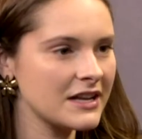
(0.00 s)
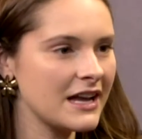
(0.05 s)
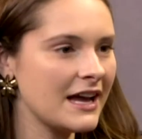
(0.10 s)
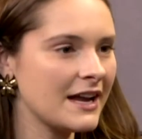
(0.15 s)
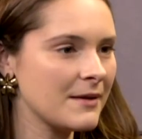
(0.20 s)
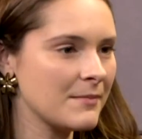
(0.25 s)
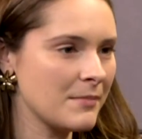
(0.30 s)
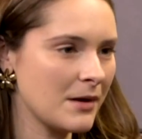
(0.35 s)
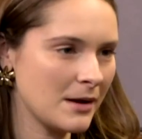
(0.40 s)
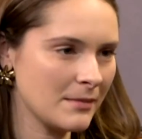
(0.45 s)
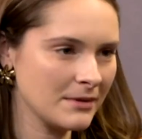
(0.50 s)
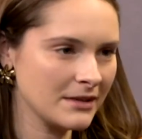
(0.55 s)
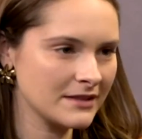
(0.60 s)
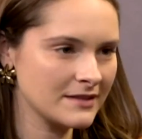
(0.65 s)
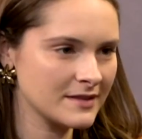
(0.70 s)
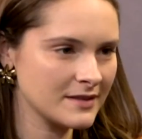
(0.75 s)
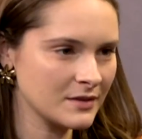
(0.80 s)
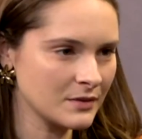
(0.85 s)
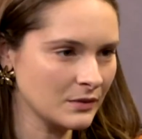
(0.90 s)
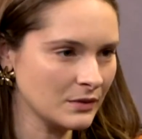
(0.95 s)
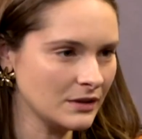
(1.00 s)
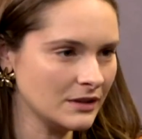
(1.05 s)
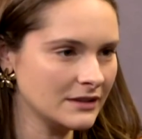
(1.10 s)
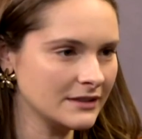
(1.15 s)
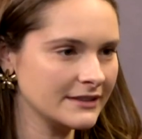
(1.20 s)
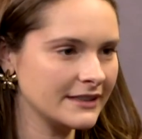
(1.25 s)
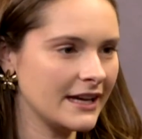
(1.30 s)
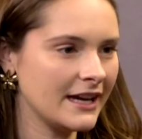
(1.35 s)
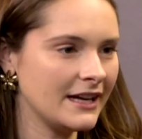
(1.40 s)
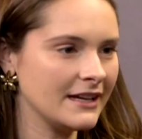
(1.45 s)
had a public
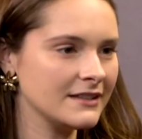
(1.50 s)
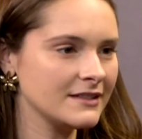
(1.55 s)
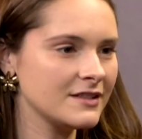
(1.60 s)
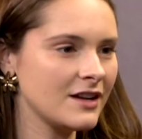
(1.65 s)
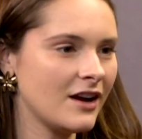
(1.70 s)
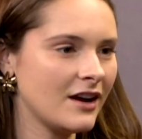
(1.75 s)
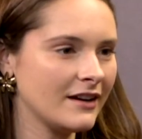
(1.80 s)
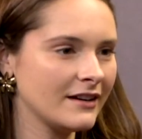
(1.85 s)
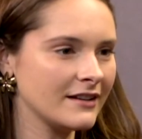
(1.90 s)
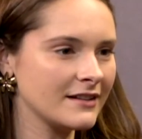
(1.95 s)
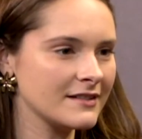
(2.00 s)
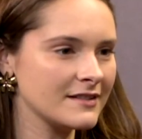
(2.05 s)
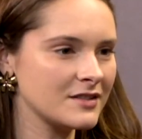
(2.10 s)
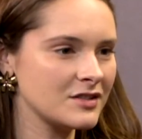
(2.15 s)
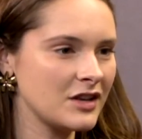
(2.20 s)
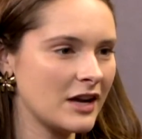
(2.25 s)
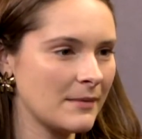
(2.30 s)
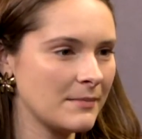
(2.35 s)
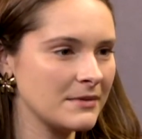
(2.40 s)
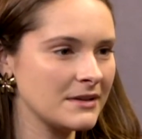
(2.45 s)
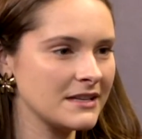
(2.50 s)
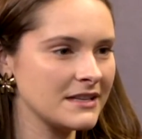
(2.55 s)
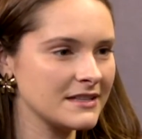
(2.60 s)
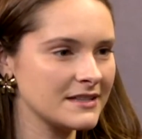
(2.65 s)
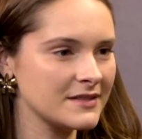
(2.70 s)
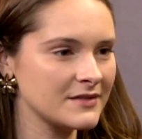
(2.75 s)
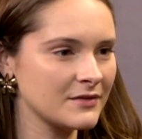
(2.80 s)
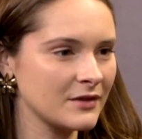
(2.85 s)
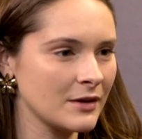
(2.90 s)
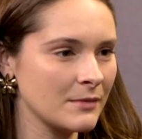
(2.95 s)
school that taught us
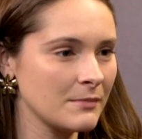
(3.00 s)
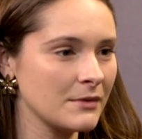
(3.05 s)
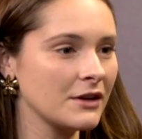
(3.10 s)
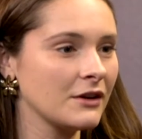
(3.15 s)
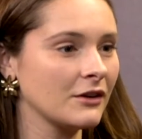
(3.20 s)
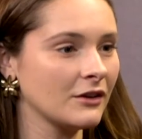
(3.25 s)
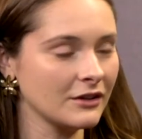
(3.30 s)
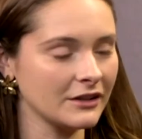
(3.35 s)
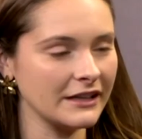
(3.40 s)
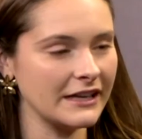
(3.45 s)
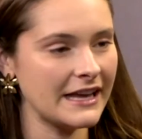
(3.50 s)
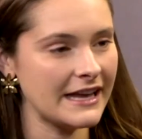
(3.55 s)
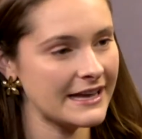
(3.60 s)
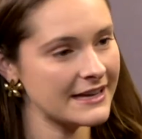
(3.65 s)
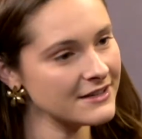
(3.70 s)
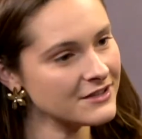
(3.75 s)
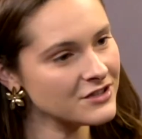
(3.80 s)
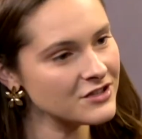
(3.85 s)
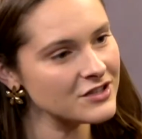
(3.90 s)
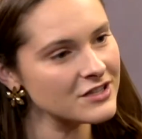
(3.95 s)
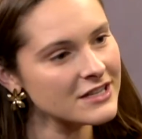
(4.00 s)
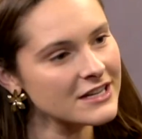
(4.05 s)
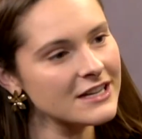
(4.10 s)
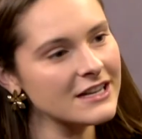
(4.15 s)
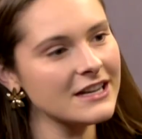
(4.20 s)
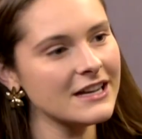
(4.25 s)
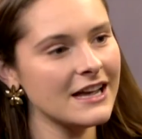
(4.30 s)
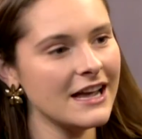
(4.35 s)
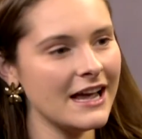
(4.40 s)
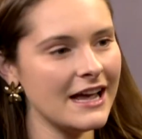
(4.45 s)
Japanese from an early age.
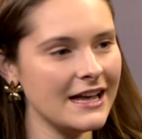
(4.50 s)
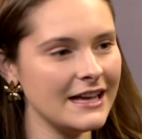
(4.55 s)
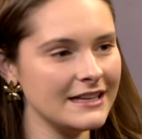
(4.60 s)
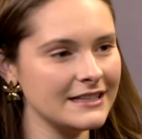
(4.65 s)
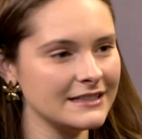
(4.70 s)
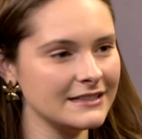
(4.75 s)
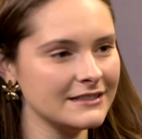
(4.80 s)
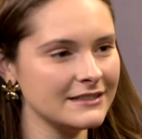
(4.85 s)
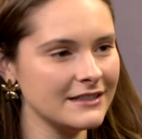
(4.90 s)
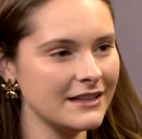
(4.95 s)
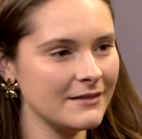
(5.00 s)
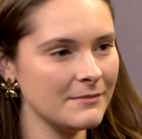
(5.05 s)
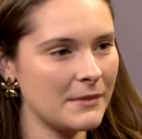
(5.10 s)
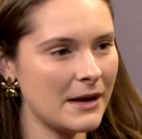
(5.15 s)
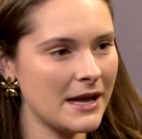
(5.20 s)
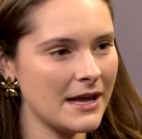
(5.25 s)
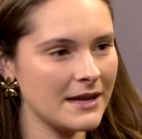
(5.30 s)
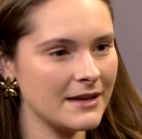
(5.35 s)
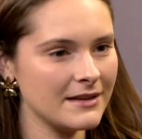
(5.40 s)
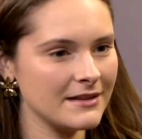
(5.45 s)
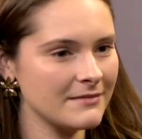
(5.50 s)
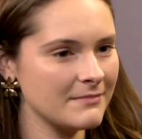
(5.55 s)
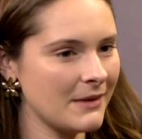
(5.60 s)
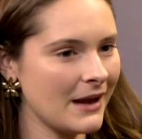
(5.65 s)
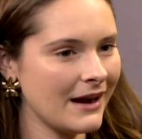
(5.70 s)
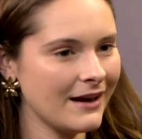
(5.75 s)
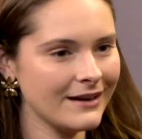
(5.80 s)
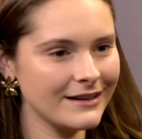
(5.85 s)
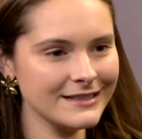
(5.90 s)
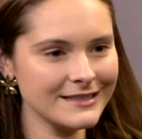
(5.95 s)
And my
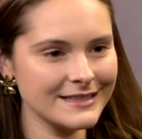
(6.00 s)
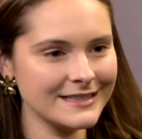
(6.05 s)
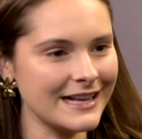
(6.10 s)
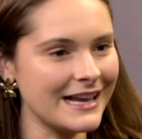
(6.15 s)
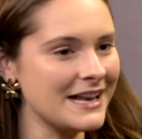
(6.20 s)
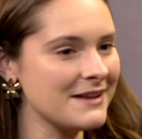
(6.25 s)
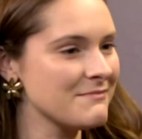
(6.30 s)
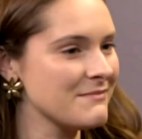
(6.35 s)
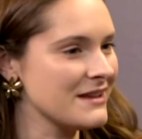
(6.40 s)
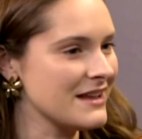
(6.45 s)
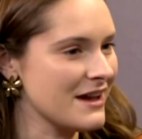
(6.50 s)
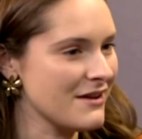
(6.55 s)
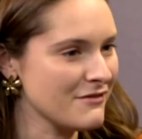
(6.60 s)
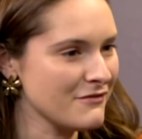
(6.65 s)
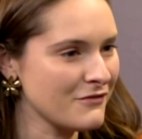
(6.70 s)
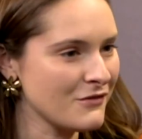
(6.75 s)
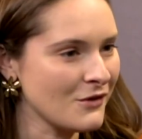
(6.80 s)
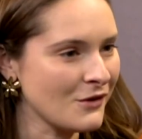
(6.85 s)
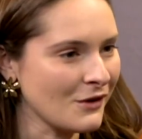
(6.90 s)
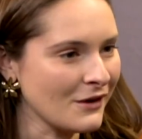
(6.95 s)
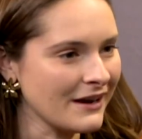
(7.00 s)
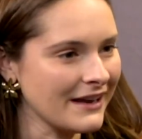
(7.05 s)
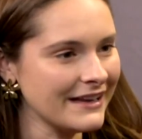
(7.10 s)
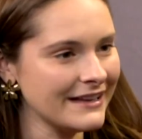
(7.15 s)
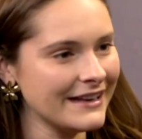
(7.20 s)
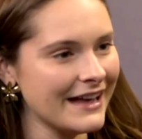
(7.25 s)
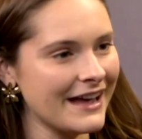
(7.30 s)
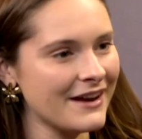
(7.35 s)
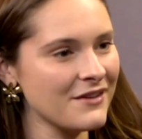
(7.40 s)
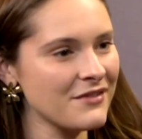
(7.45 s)
parents signed me up for
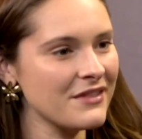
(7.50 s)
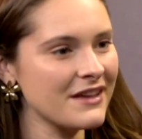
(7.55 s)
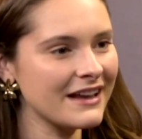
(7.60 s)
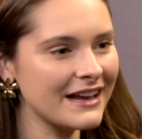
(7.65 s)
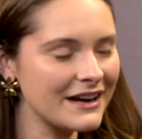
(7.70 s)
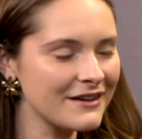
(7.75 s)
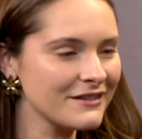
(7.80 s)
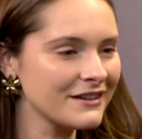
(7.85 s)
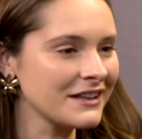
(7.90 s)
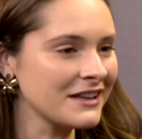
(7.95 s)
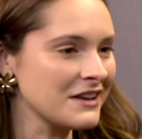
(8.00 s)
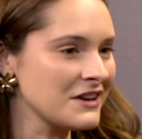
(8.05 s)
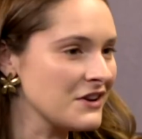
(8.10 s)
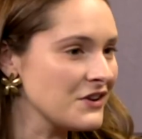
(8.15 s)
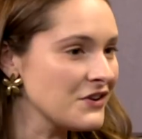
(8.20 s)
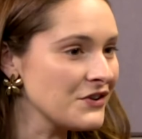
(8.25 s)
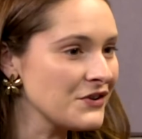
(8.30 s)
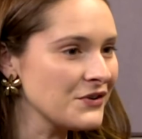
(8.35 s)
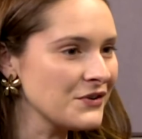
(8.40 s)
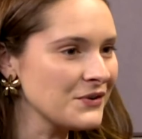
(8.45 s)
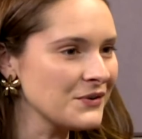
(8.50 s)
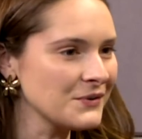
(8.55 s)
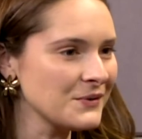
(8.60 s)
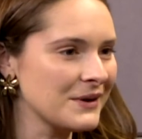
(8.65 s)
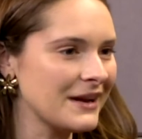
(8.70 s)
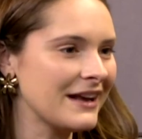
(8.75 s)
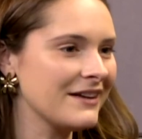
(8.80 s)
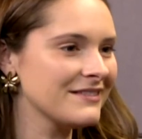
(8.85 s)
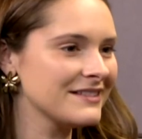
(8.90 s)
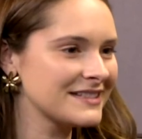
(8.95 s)
it. I don't think I really knew
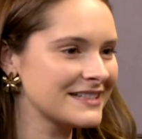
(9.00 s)
what I was